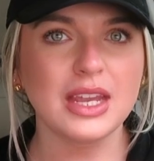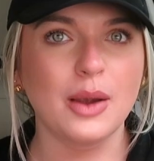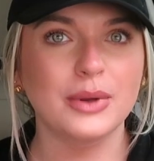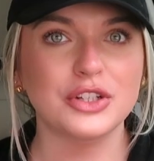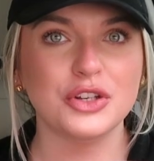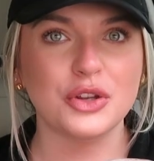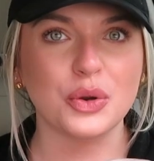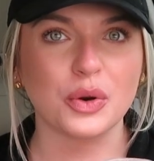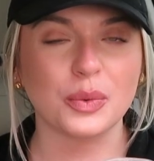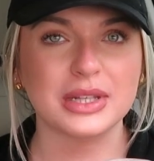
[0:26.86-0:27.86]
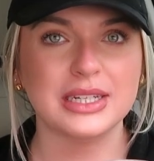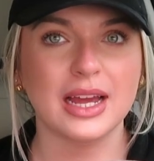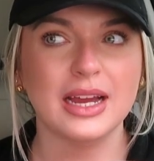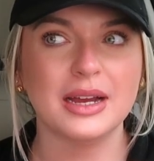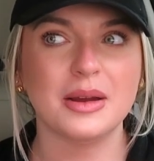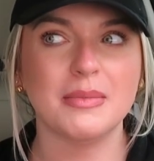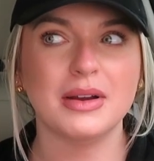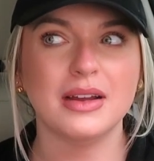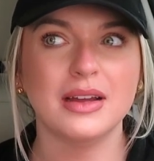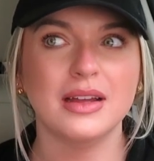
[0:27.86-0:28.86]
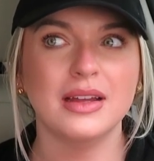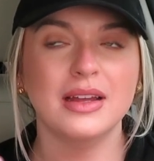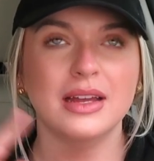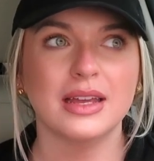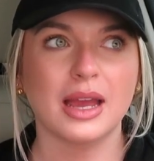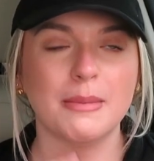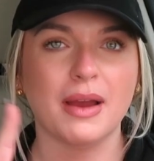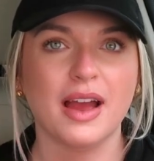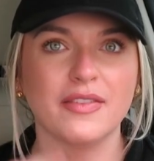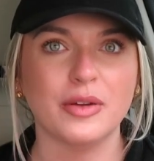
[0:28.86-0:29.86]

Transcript: I went to New York with Deb, came back,